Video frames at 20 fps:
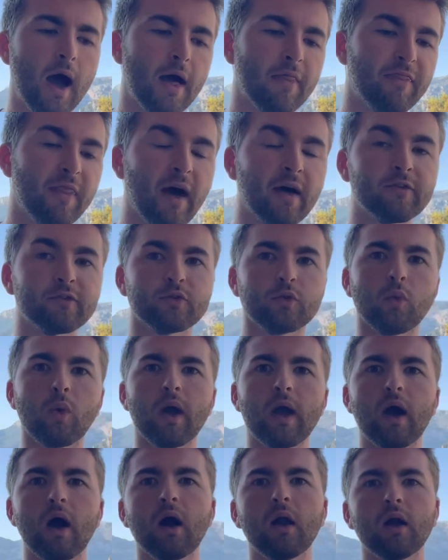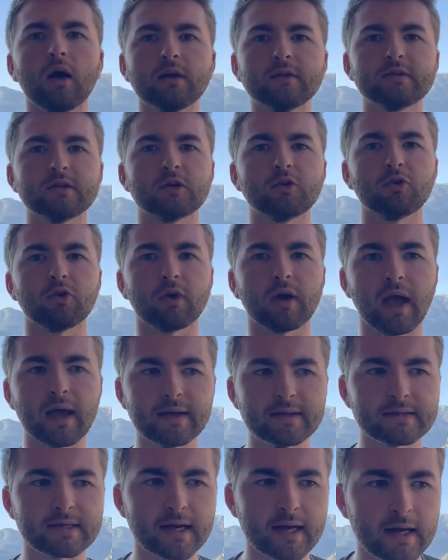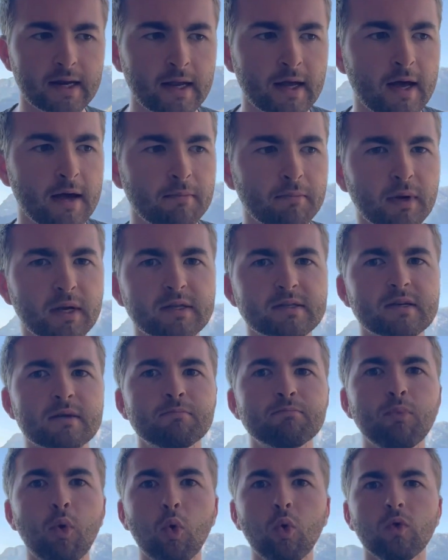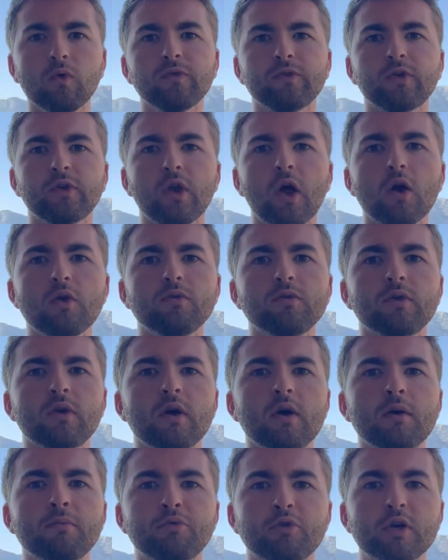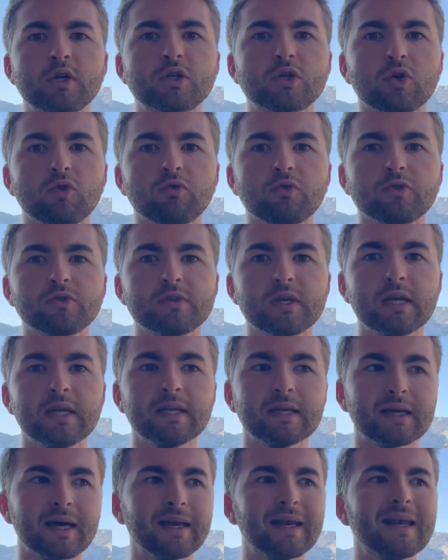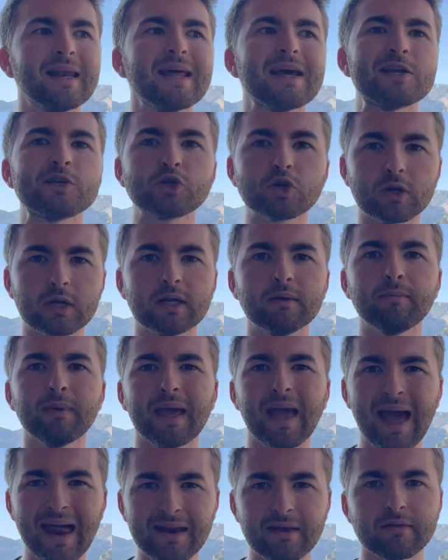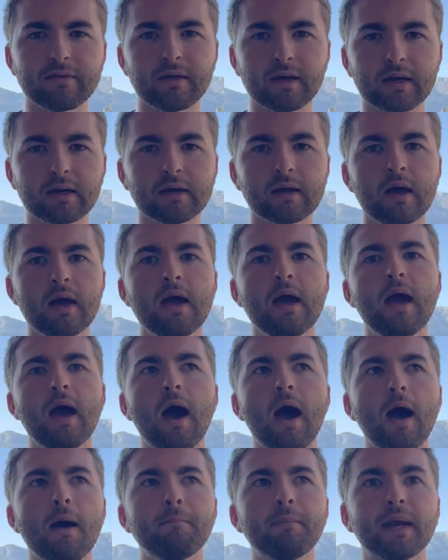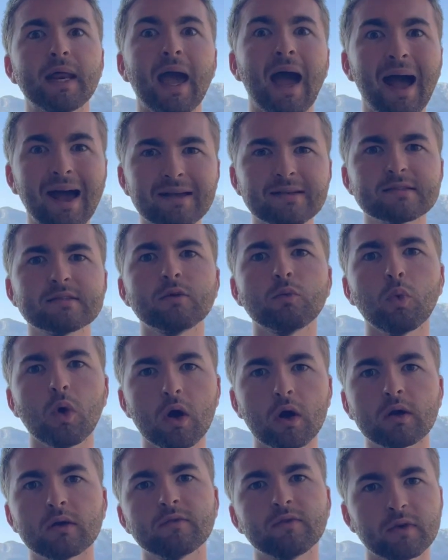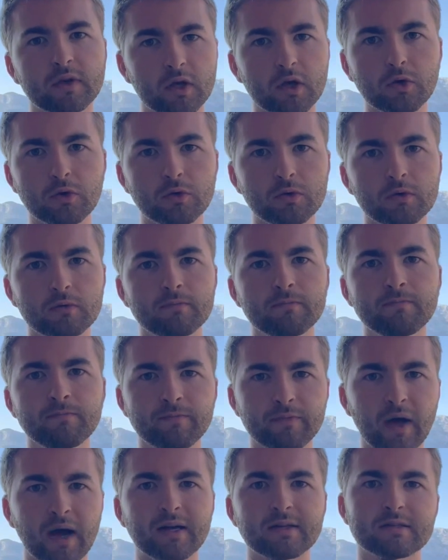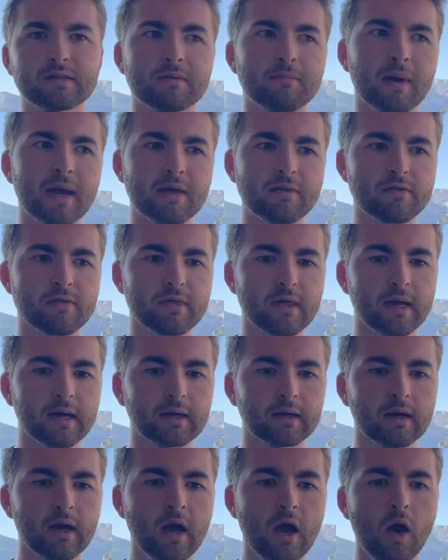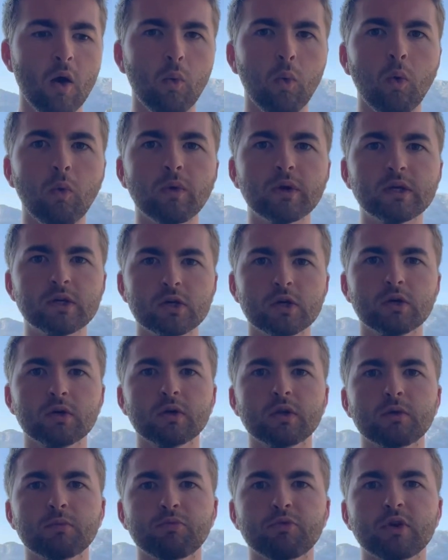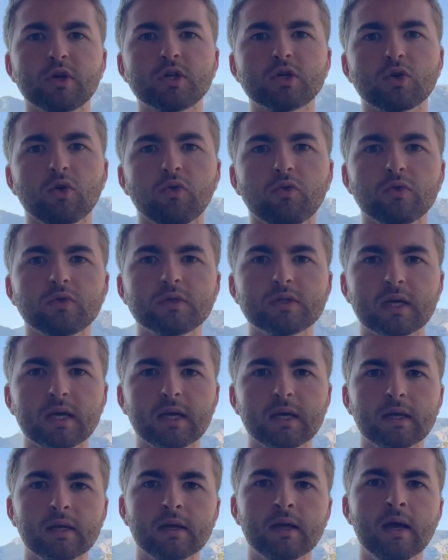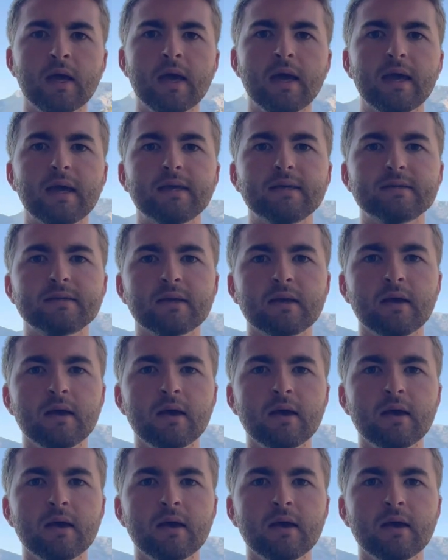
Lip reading: That's the way I like to create it. But it's important to note that a pre-shot routine can literally be anything, but it has to work for you. That's the main thing. What we're doing with the pre-shot routine is